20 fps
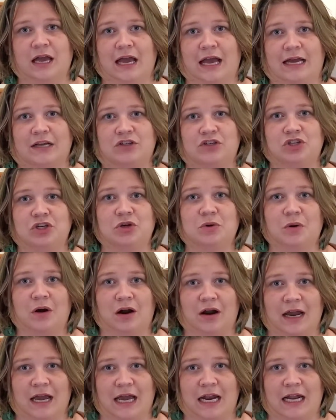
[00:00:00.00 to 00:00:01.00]
as you are
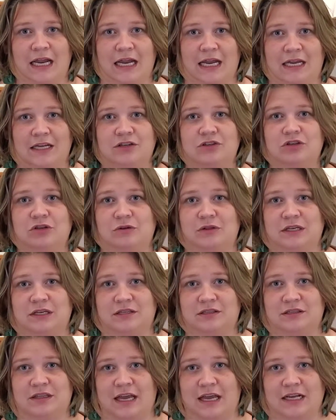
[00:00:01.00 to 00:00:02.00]
heading into
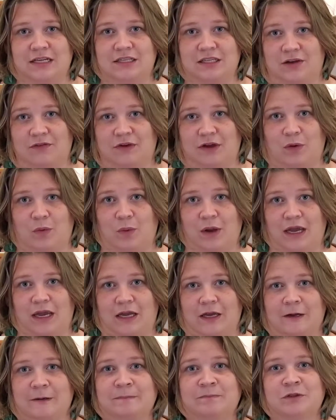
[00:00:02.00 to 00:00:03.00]
this Thanksgiving
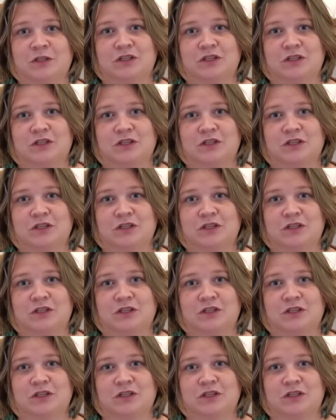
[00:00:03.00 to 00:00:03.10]
week.